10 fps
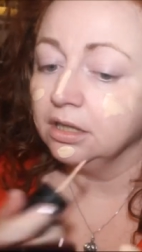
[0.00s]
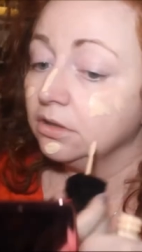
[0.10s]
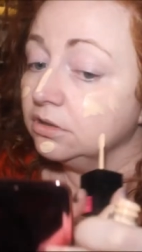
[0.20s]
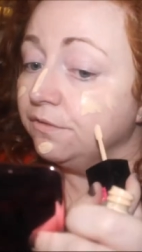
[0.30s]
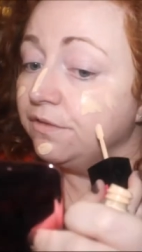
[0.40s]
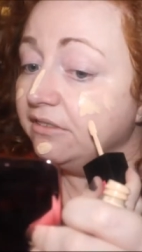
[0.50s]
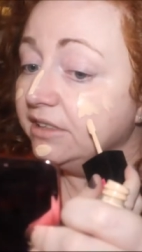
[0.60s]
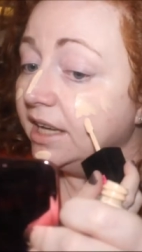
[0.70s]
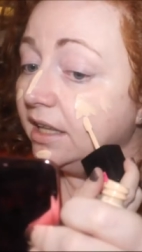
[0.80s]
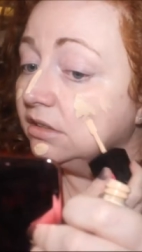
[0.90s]
Looks
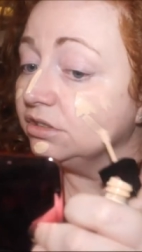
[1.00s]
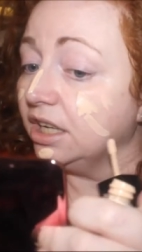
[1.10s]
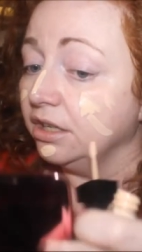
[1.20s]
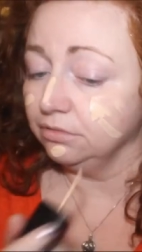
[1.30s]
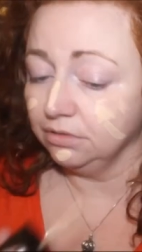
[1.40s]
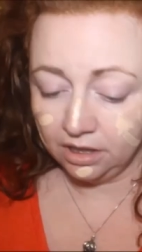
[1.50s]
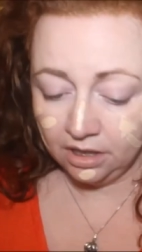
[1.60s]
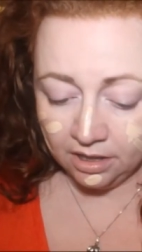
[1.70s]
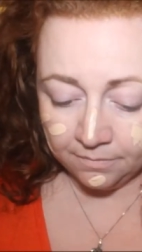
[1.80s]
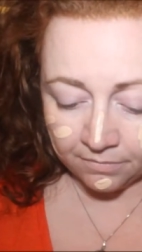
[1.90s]
very yellow toned.
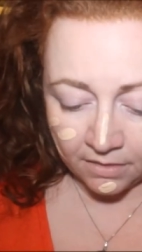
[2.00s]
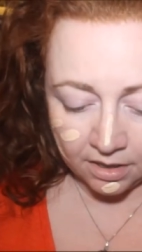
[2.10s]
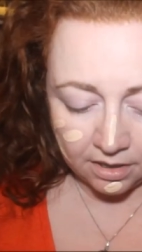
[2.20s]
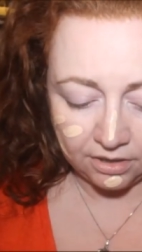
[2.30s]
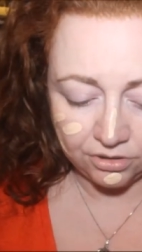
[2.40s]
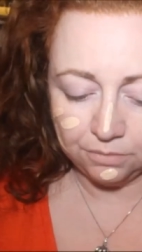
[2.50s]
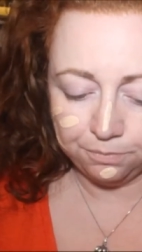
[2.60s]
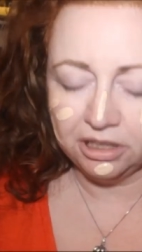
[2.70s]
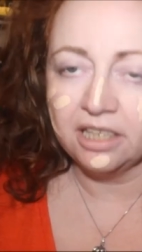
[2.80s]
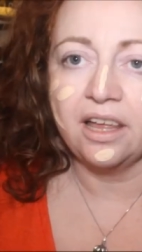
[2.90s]
I'll just
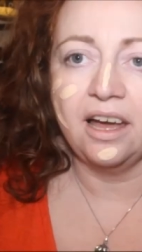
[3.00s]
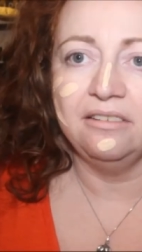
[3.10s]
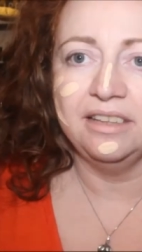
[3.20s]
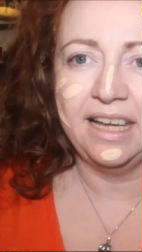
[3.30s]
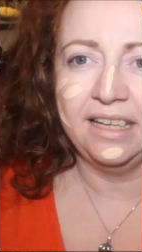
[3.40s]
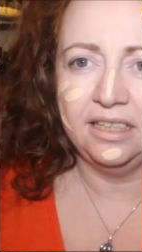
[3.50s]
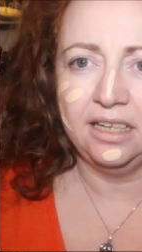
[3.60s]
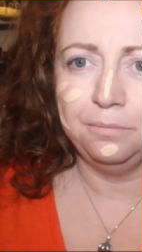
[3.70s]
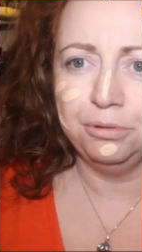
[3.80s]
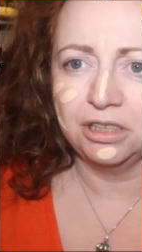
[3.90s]
put it there and then
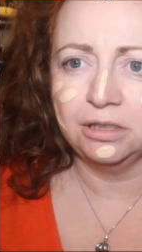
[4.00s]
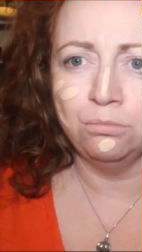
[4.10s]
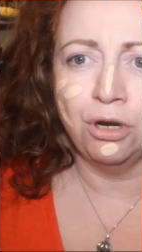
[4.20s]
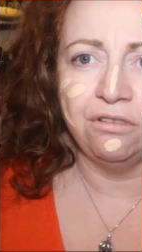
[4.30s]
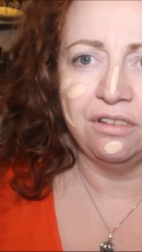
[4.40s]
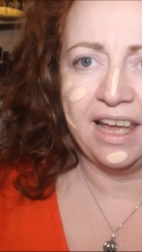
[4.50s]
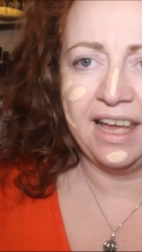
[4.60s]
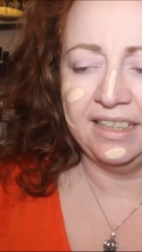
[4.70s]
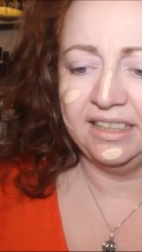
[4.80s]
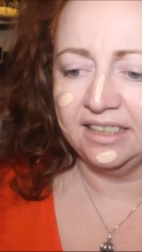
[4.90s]
I'll put some more on the
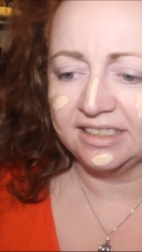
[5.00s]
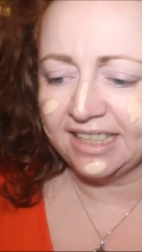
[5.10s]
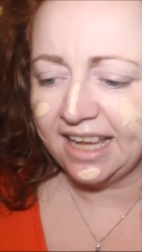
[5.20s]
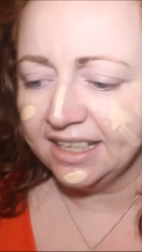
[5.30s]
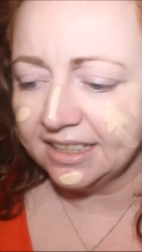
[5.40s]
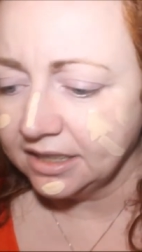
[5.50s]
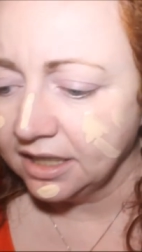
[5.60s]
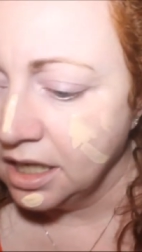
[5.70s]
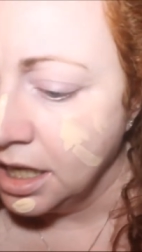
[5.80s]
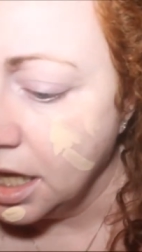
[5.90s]
head in a sec.
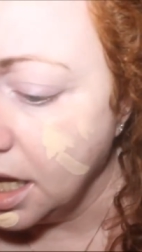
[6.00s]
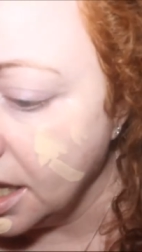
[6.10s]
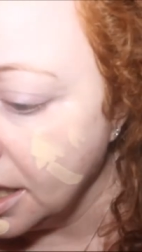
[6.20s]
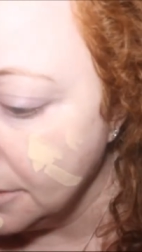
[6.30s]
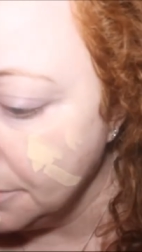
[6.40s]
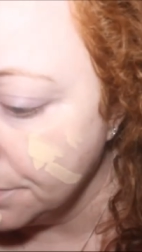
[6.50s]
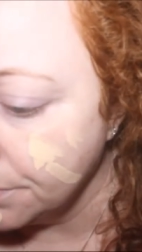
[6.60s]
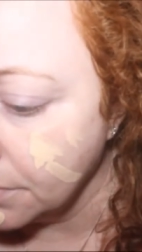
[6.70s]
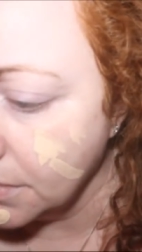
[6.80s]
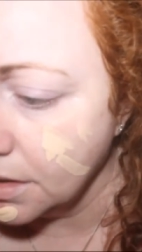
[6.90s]
Um,
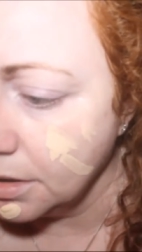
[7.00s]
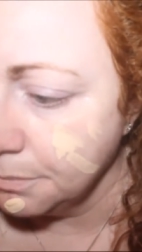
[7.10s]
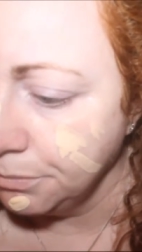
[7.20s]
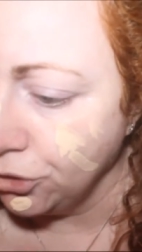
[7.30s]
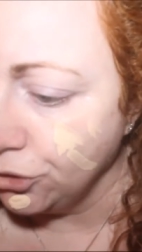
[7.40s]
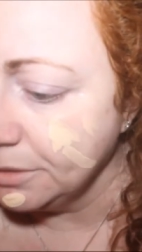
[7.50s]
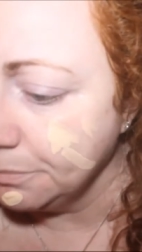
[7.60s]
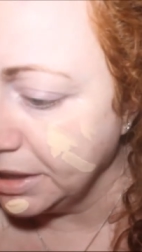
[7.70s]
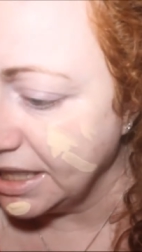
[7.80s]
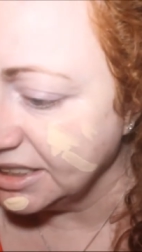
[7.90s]
but
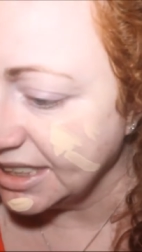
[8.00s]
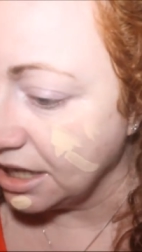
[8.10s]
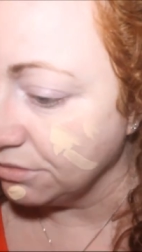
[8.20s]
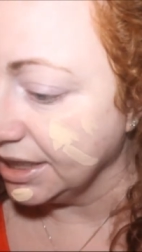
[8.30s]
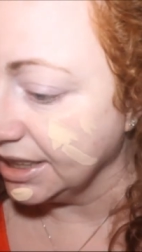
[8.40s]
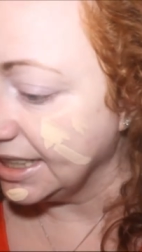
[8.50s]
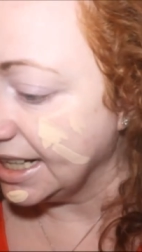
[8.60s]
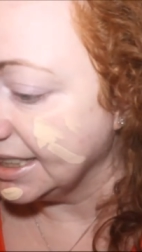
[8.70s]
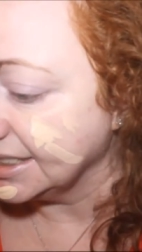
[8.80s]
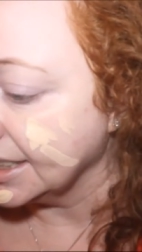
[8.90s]
it blends out really
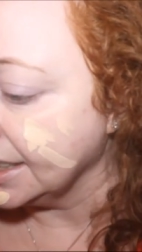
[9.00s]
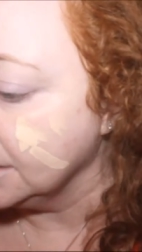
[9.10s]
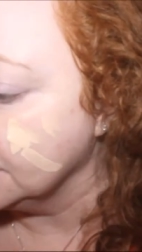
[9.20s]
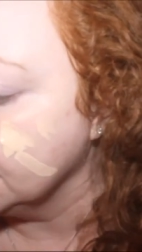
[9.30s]
nicely.